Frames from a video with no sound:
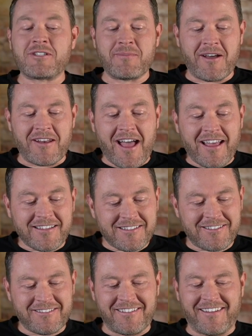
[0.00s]
much about
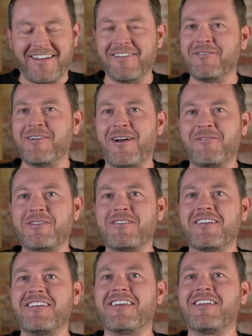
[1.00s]
us. Uh, are we
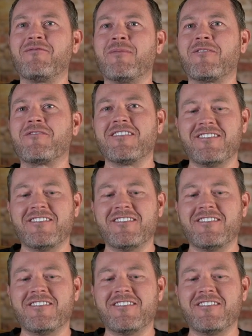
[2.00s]
talking enough about oh,